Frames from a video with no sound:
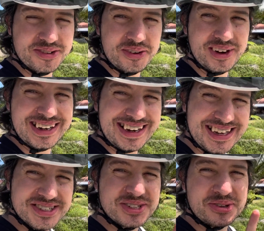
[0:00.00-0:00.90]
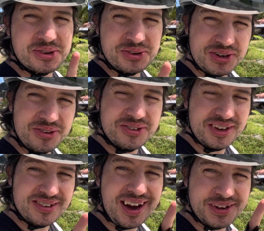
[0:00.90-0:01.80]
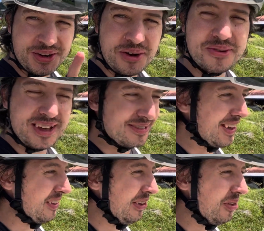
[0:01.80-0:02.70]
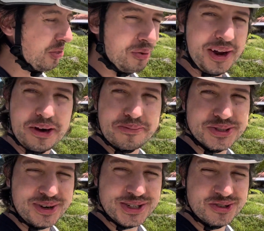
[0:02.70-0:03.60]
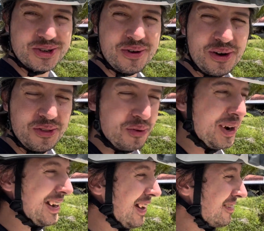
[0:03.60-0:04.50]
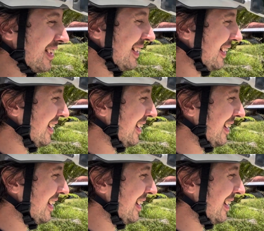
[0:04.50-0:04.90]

So at least the good news is I know this hill on the way up, so I should know it on the way down.